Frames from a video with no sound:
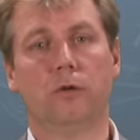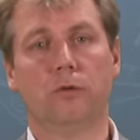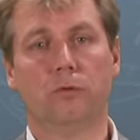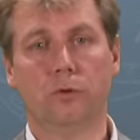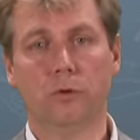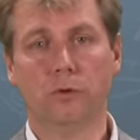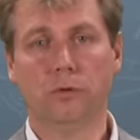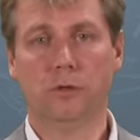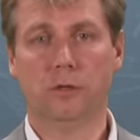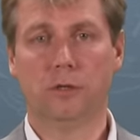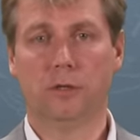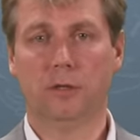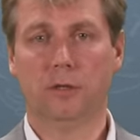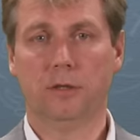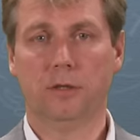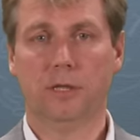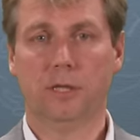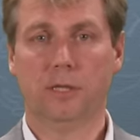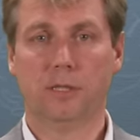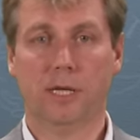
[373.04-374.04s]
The
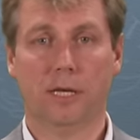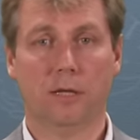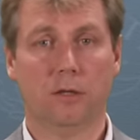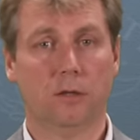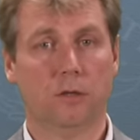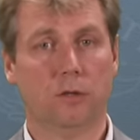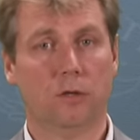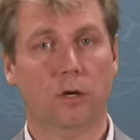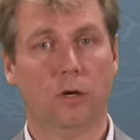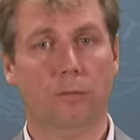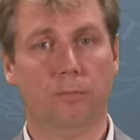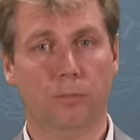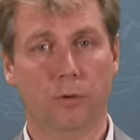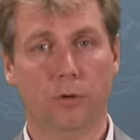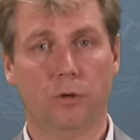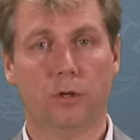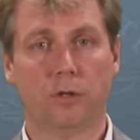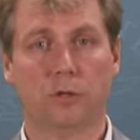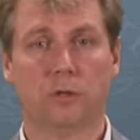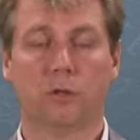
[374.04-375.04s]
rooster is then a
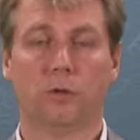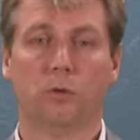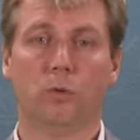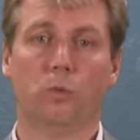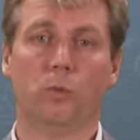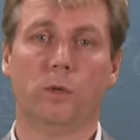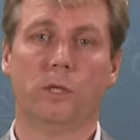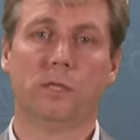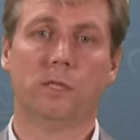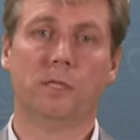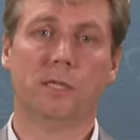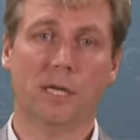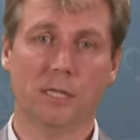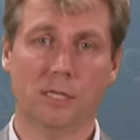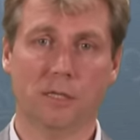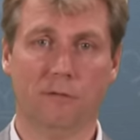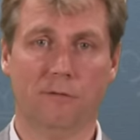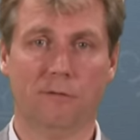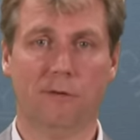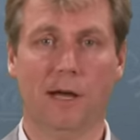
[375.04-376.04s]
bird which
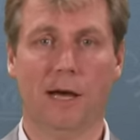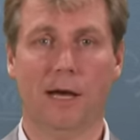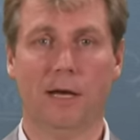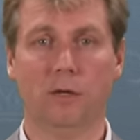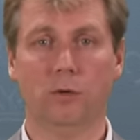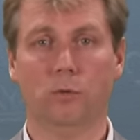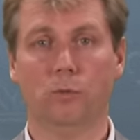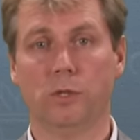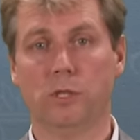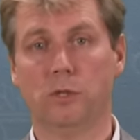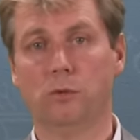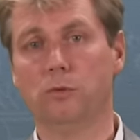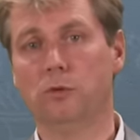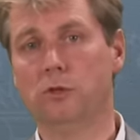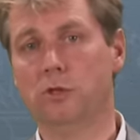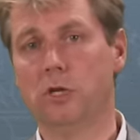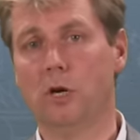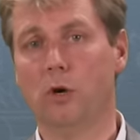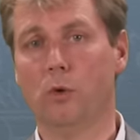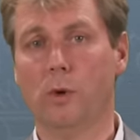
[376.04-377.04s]
doesn't fly, which
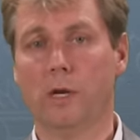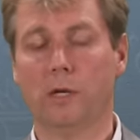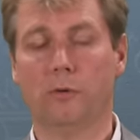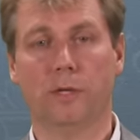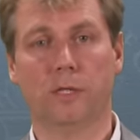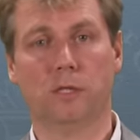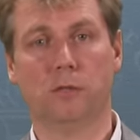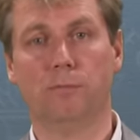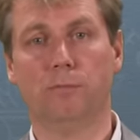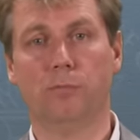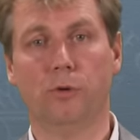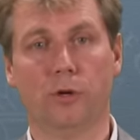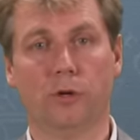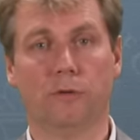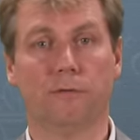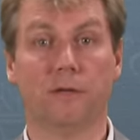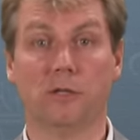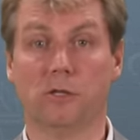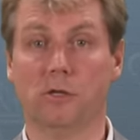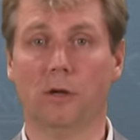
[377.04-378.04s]
would show whether it's
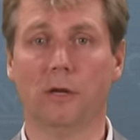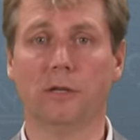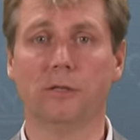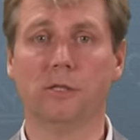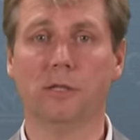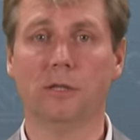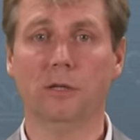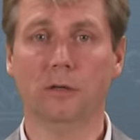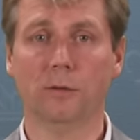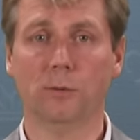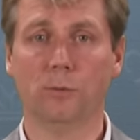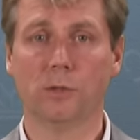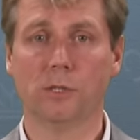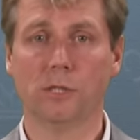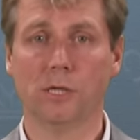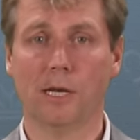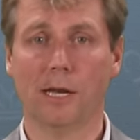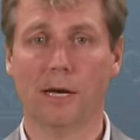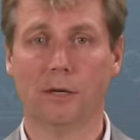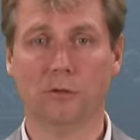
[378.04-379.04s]
bird physiology,
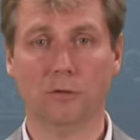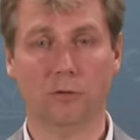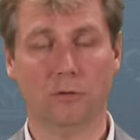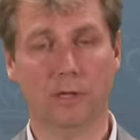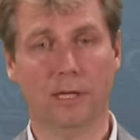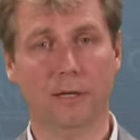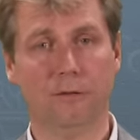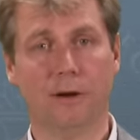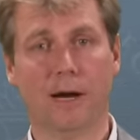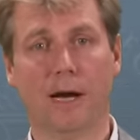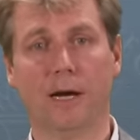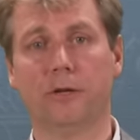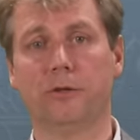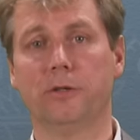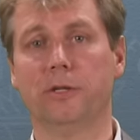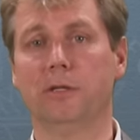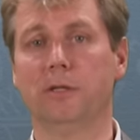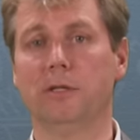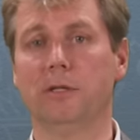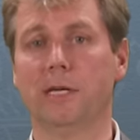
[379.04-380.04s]
which allows you to live
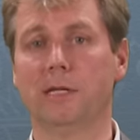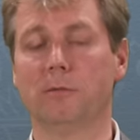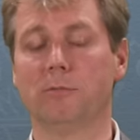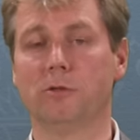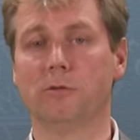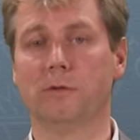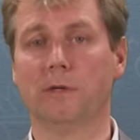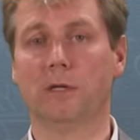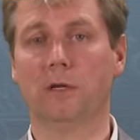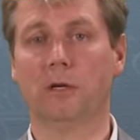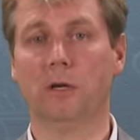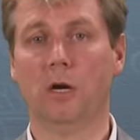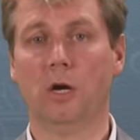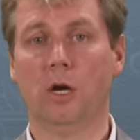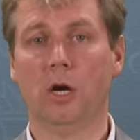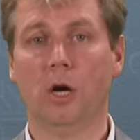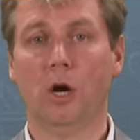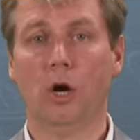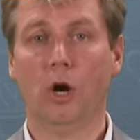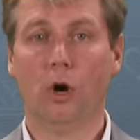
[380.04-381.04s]
higher in the atmosphere,
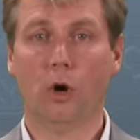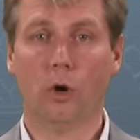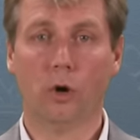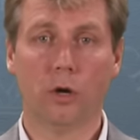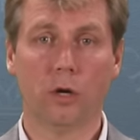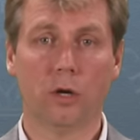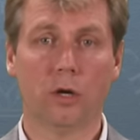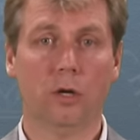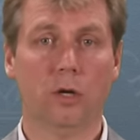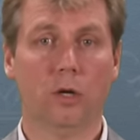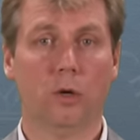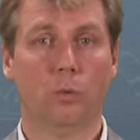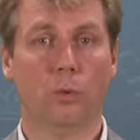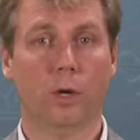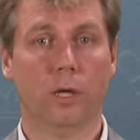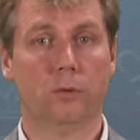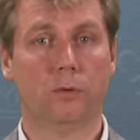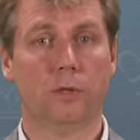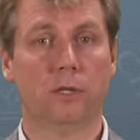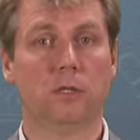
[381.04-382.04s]
or
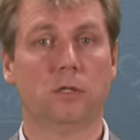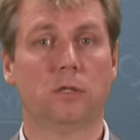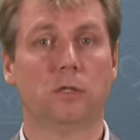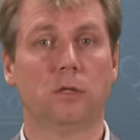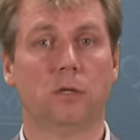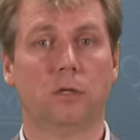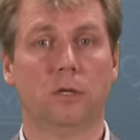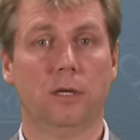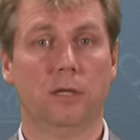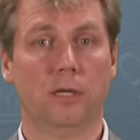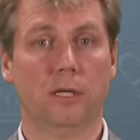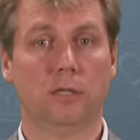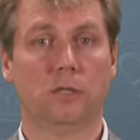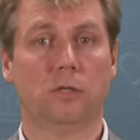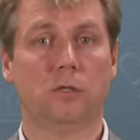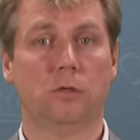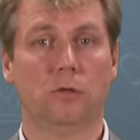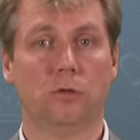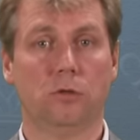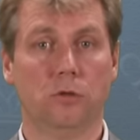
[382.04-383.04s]
whether it
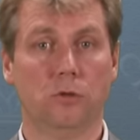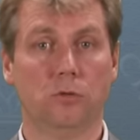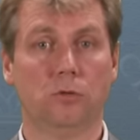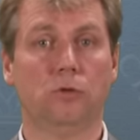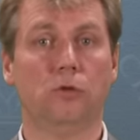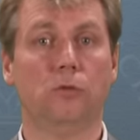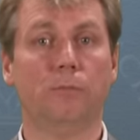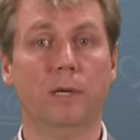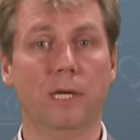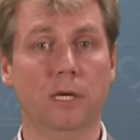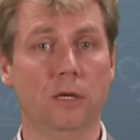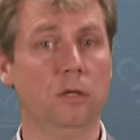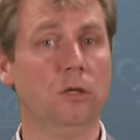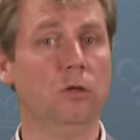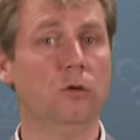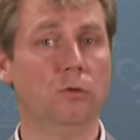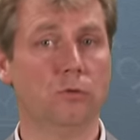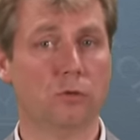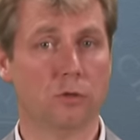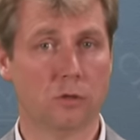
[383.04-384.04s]
is due to being
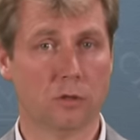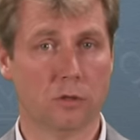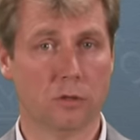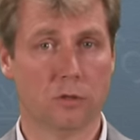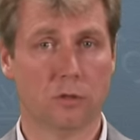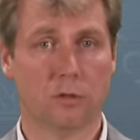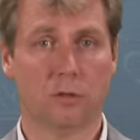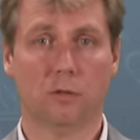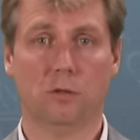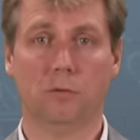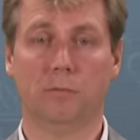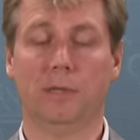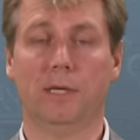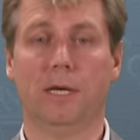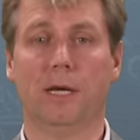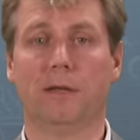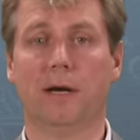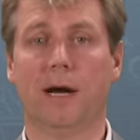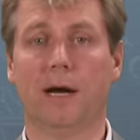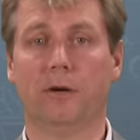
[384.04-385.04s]
used to
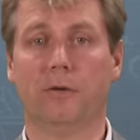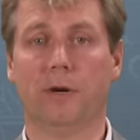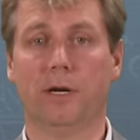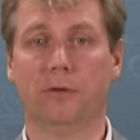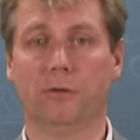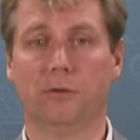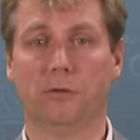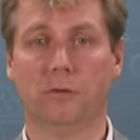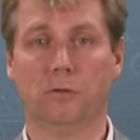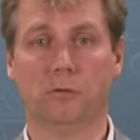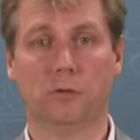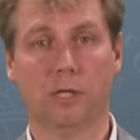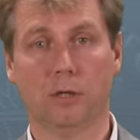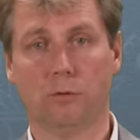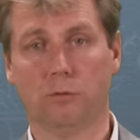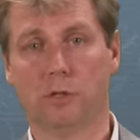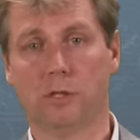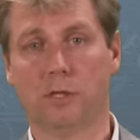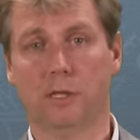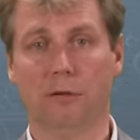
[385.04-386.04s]
be at higher altitudes.
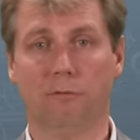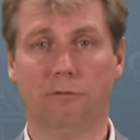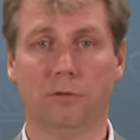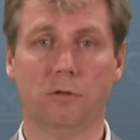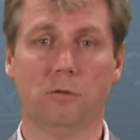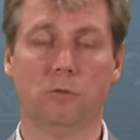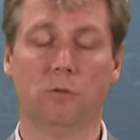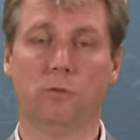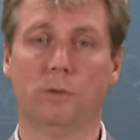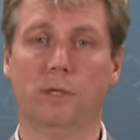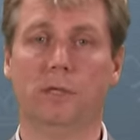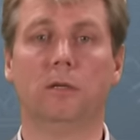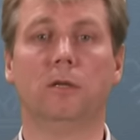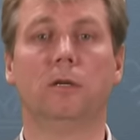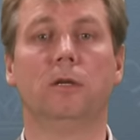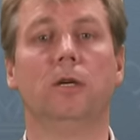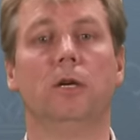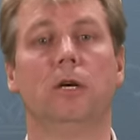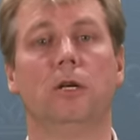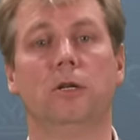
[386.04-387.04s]
That was the difference between
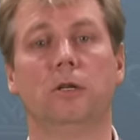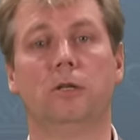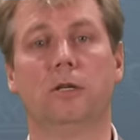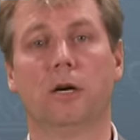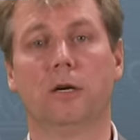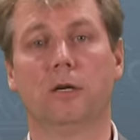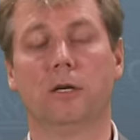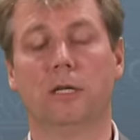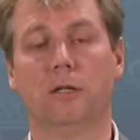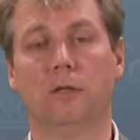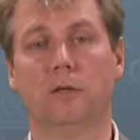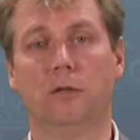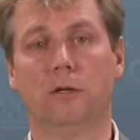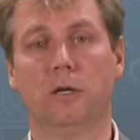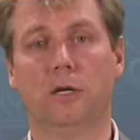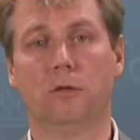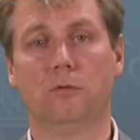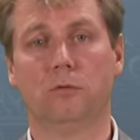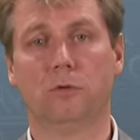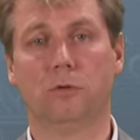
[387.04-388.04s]
the duck and
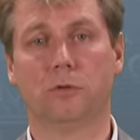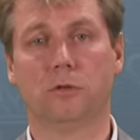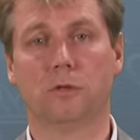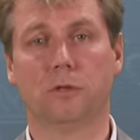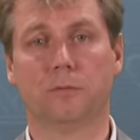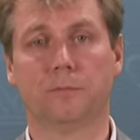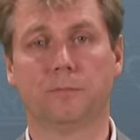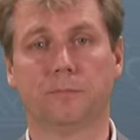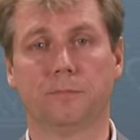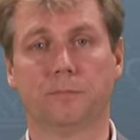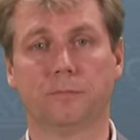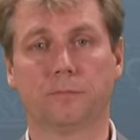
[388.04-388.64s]
the rooster.